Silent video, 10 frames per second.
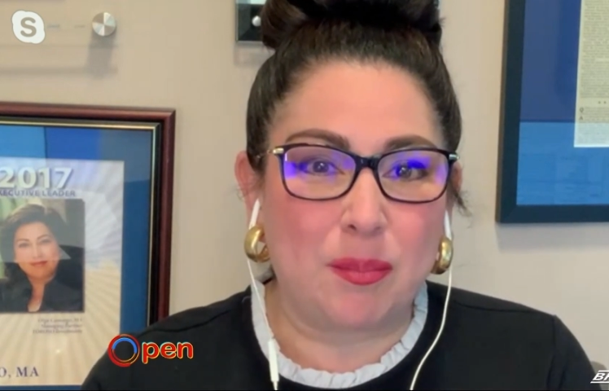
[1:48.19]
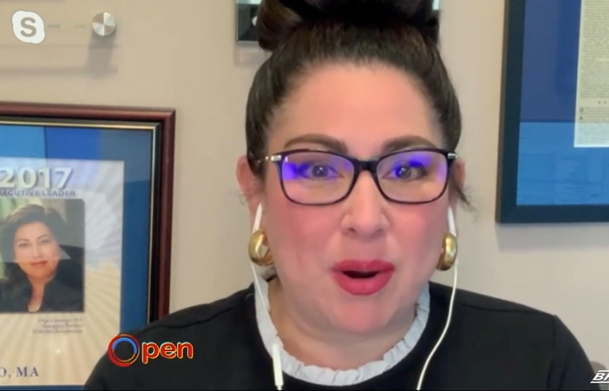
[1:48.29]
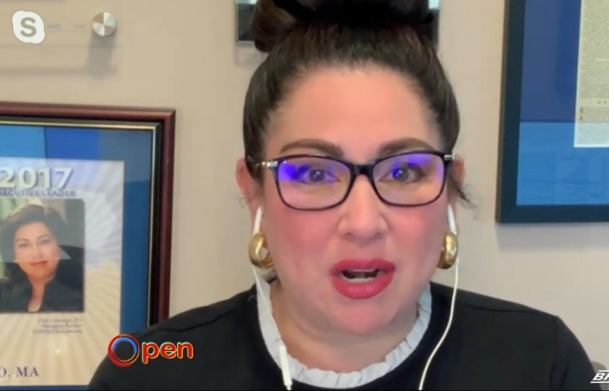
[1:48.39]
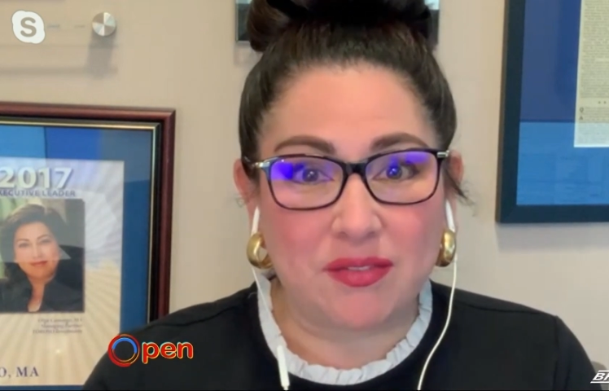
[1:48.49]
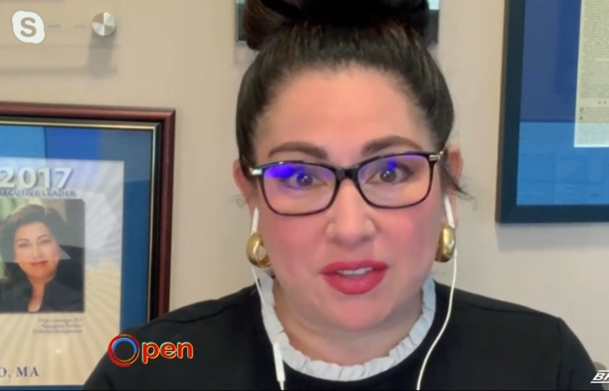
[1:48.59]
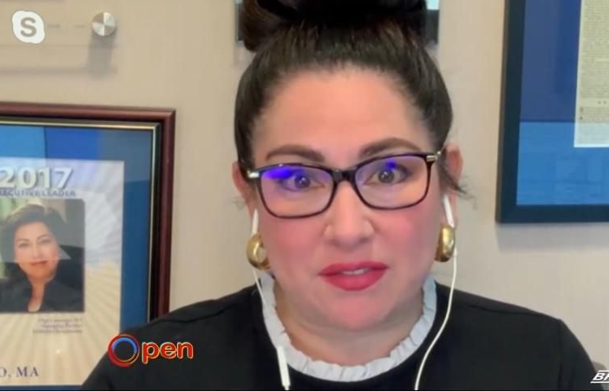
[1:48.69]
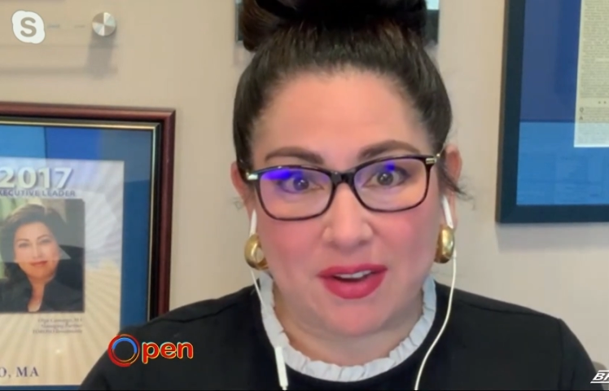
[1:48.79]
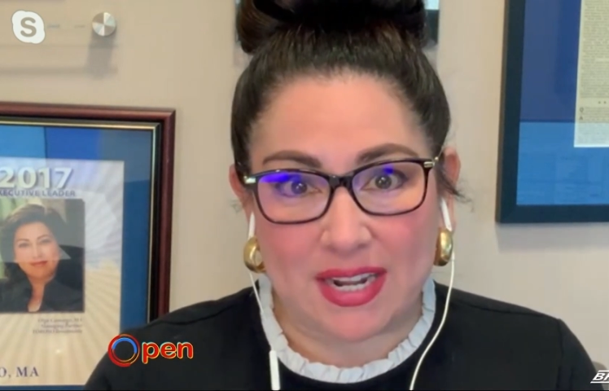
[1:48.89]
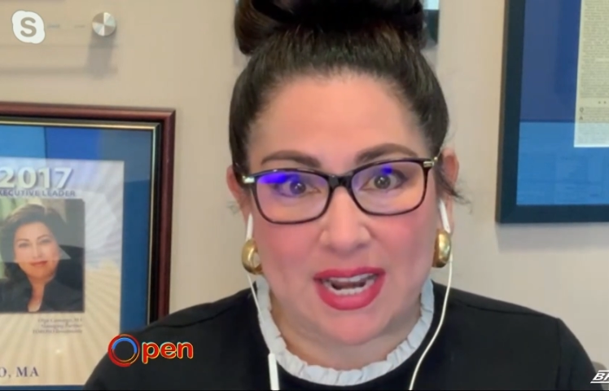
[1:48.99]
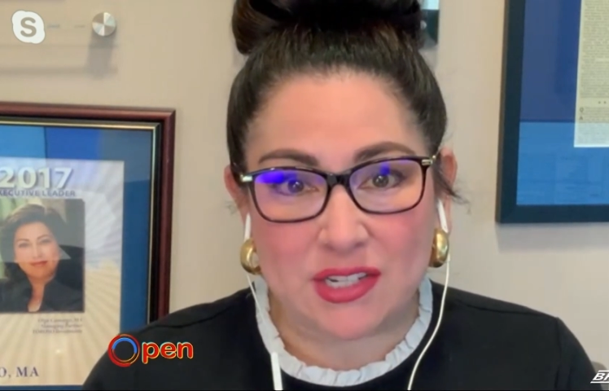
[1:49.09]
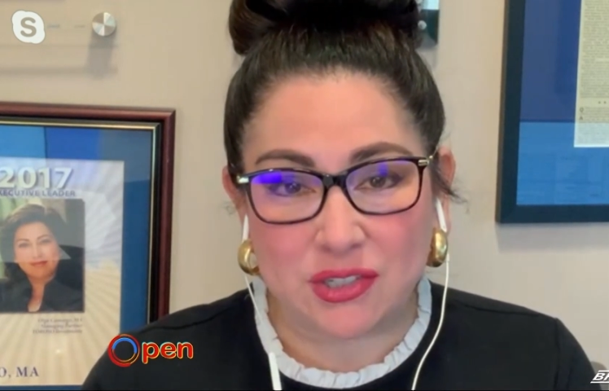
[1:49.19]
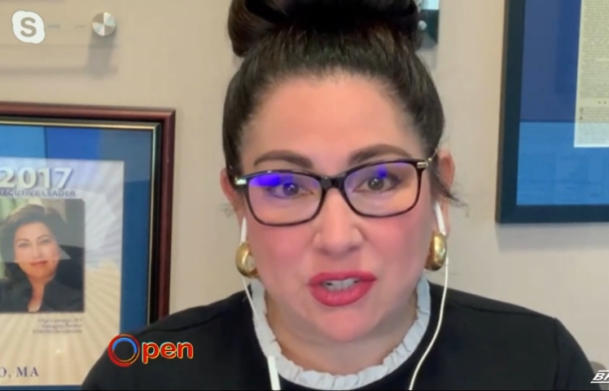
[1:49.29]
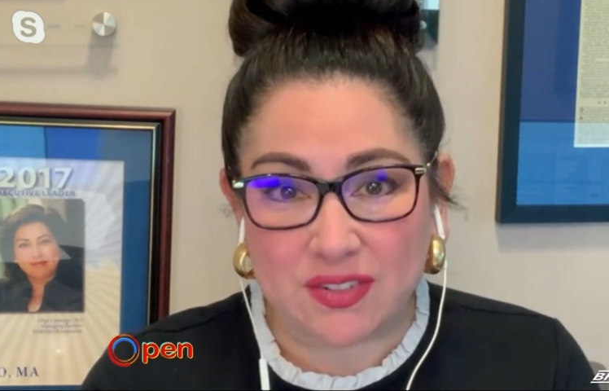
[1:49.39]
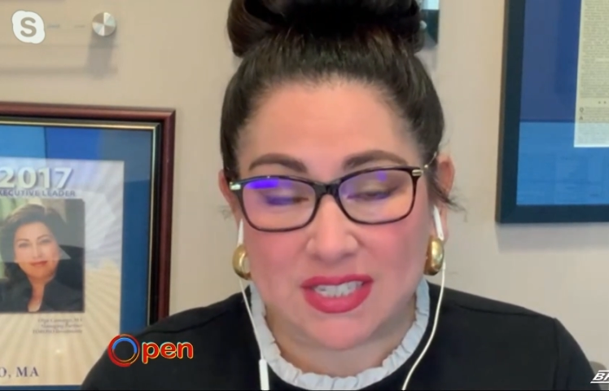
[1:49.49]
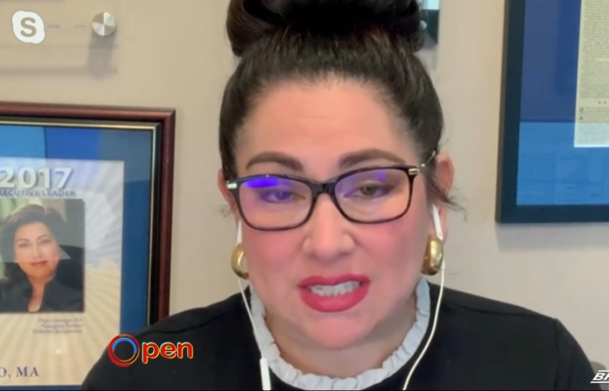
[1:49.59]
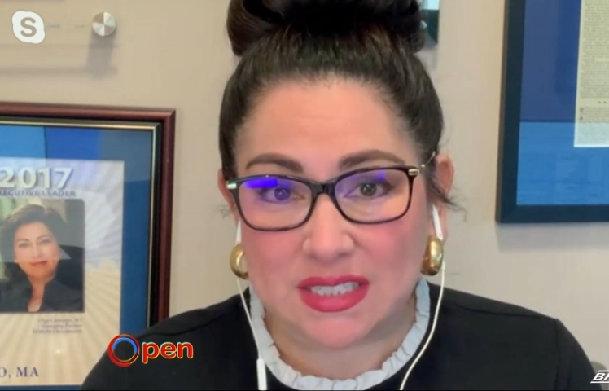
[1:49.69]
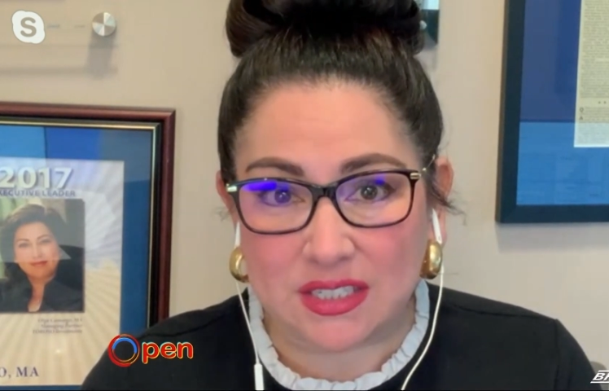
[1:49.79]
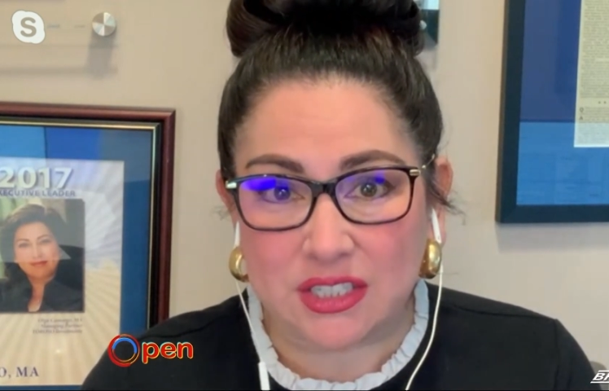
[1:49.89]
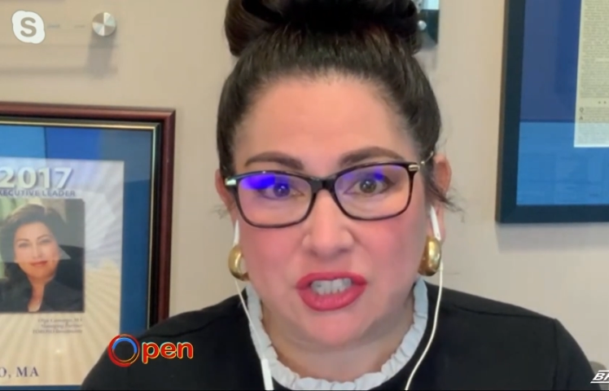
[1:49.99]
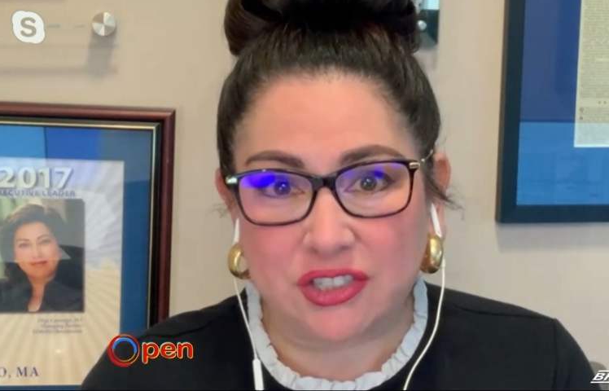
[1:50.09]
Speaker 1: part of the financial services
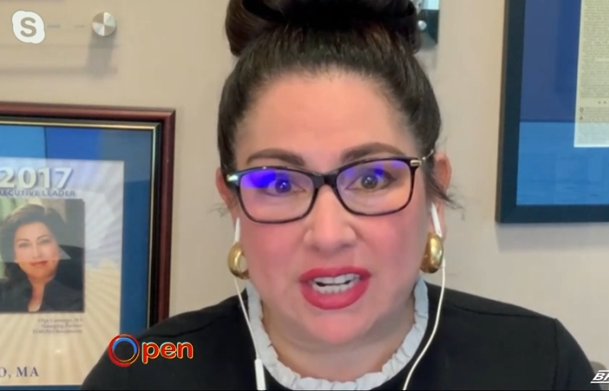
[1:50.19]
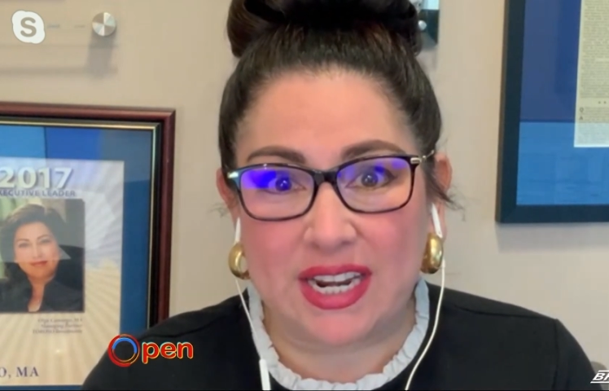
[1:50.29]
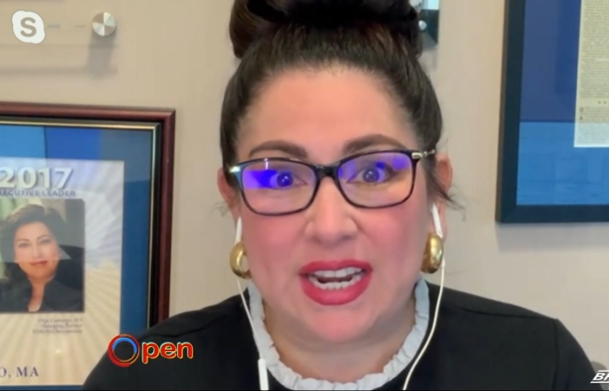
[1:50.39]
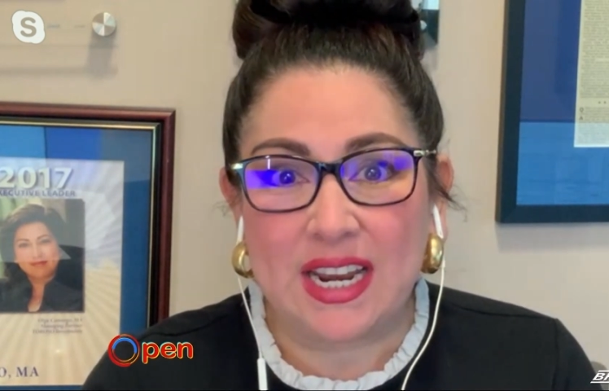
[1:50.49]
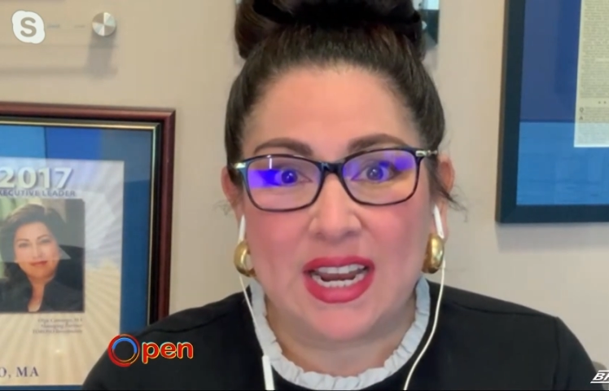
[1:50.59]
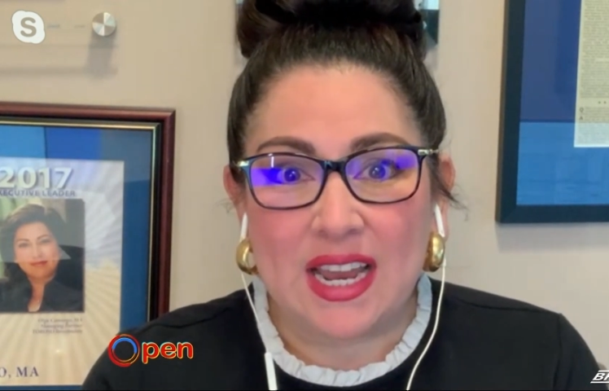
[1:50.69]
industry,